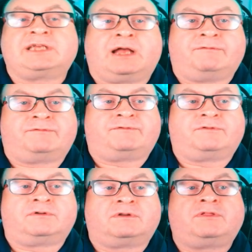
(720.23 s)
and
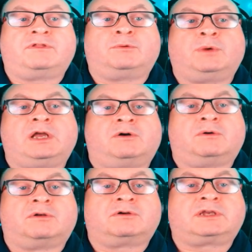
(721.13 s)
fun that we're
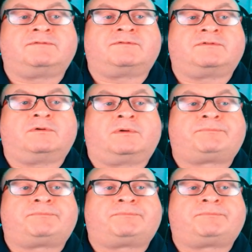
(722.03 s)
all looking for.